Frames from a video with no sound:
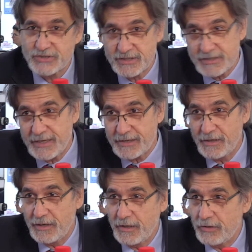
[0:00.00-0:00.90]
just like,
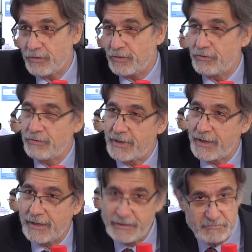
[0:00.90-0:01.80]
you and
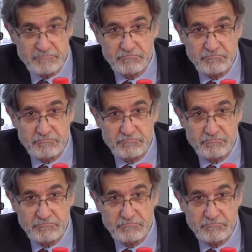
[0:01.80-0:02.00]
I,